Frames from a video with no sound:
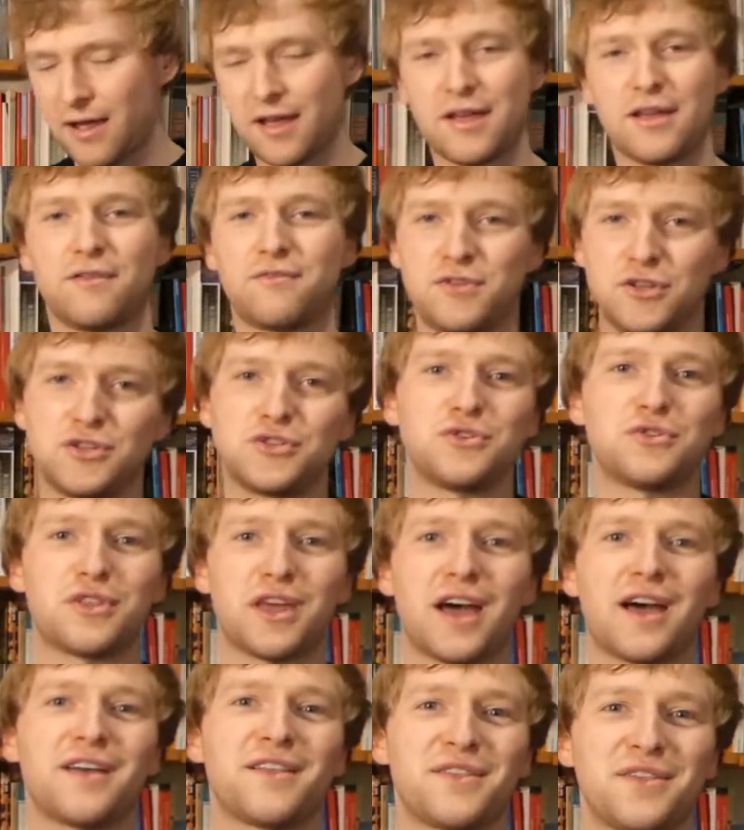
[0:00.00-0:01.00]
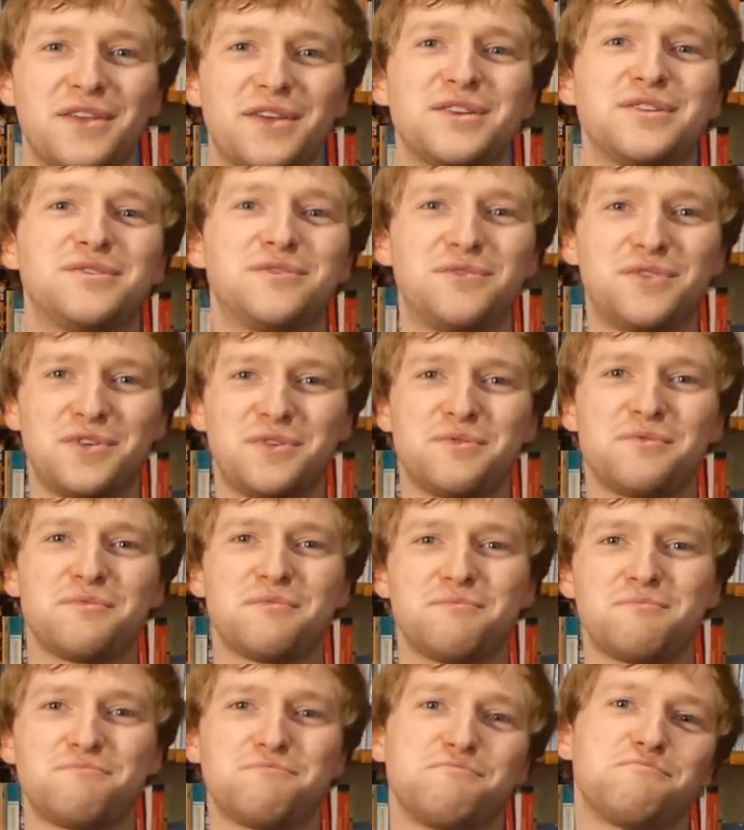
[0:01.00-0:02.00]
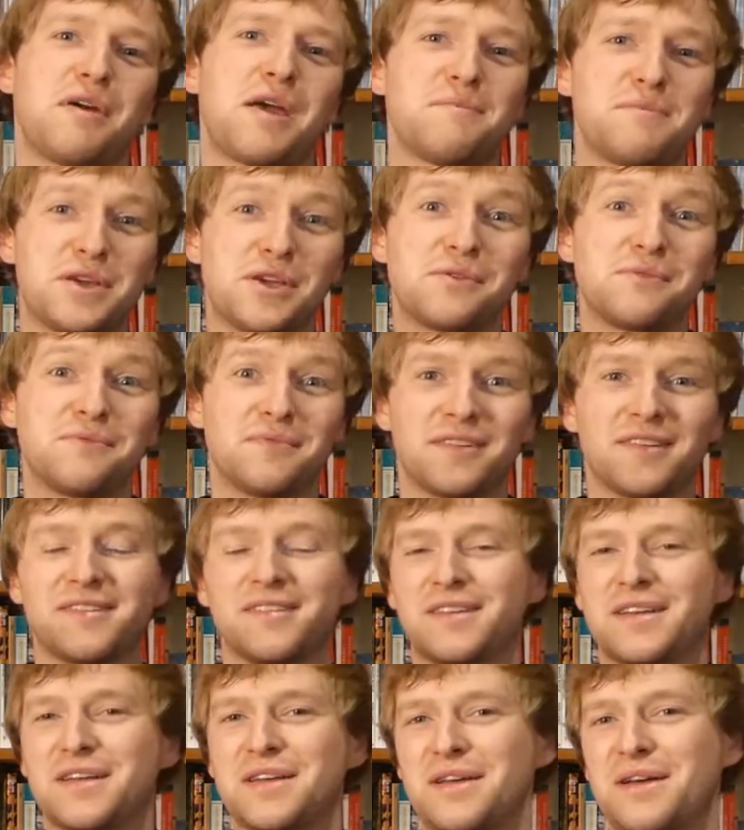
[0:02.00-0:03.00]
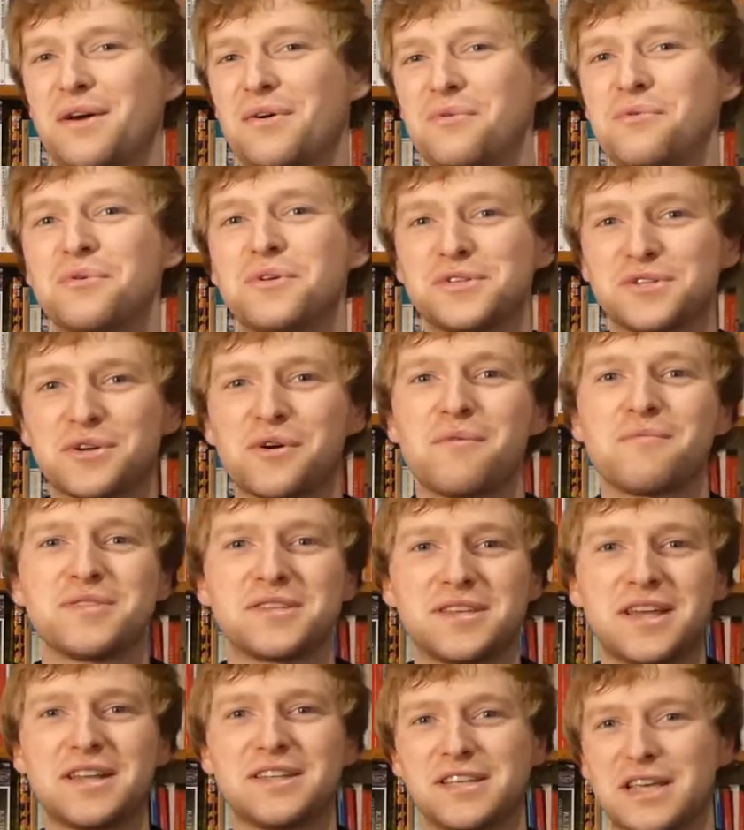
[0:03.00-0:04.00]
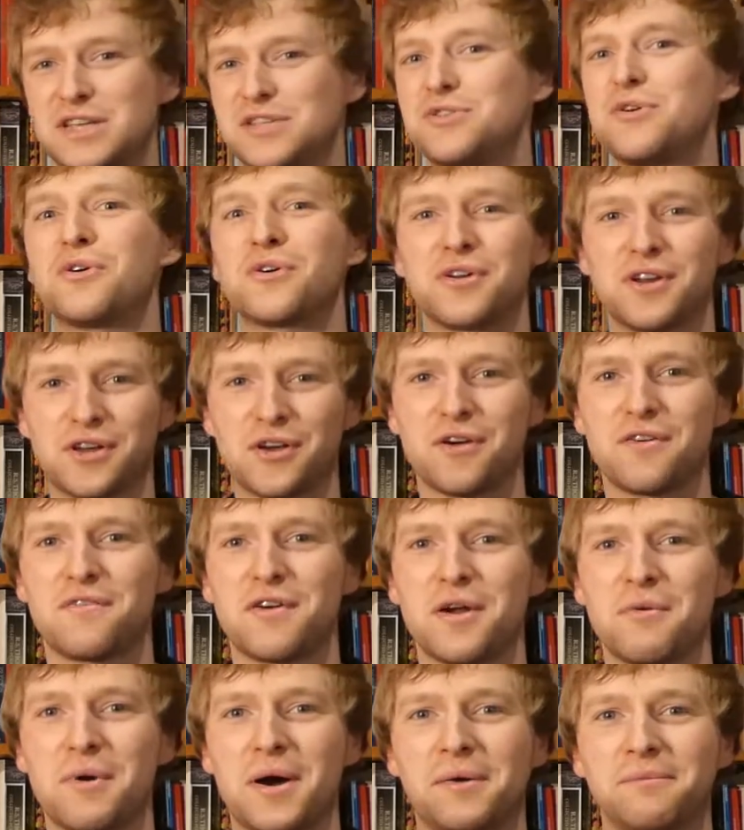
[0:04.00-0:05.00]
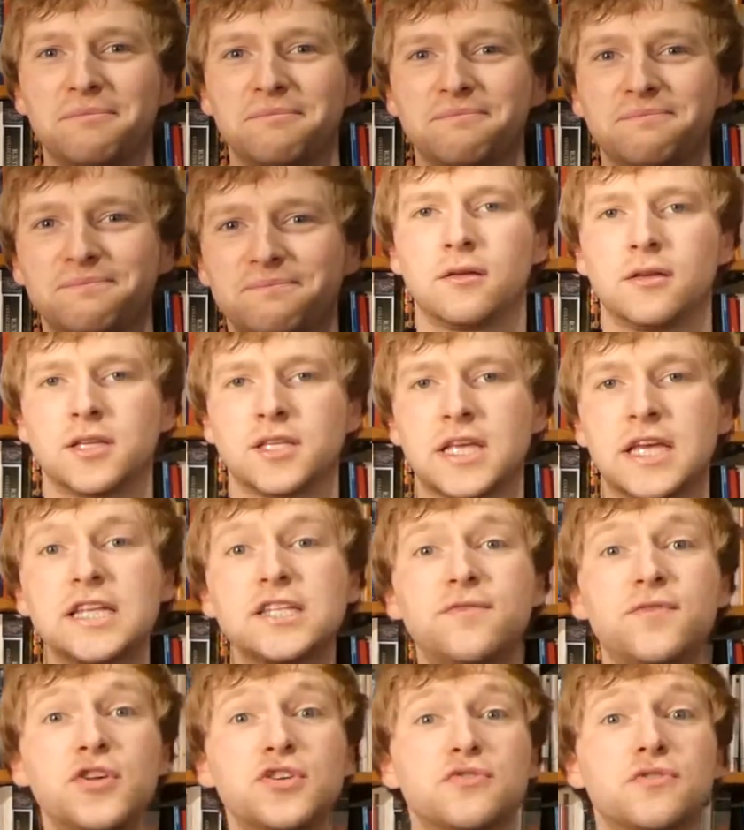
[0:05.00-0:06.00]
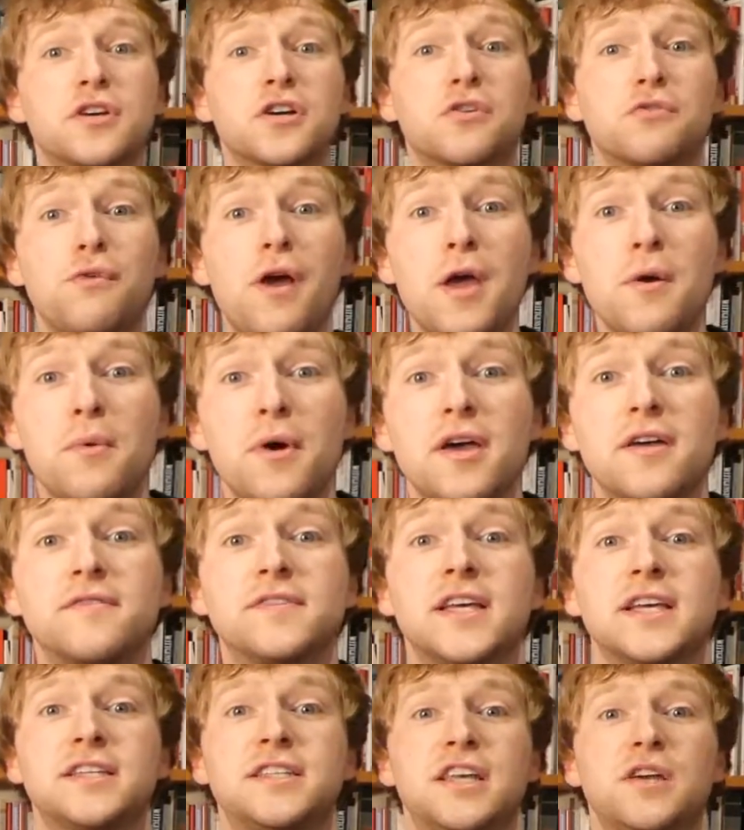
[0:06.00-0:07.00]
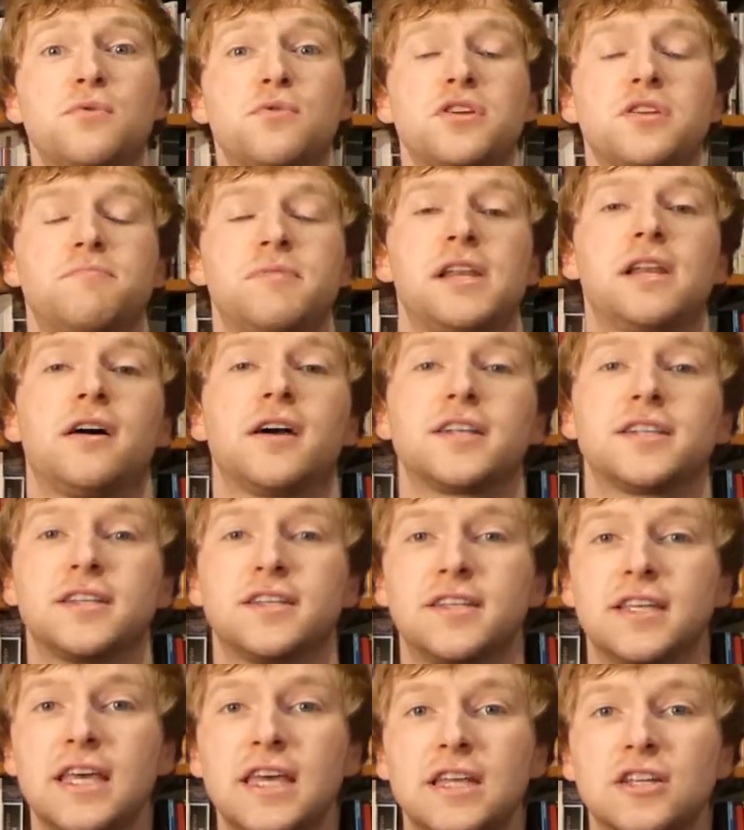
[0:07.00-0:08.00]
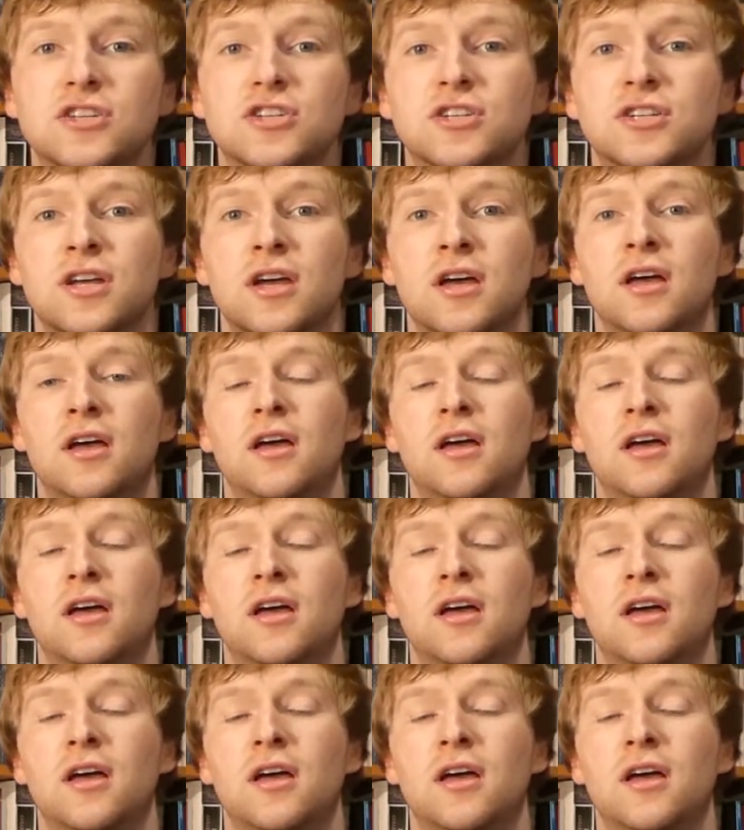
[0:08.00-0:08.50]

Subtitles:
If you do that, the interview, maybe according to common sense, is not going to go very well. So interviews are a great way of testing what you'd be like to teach.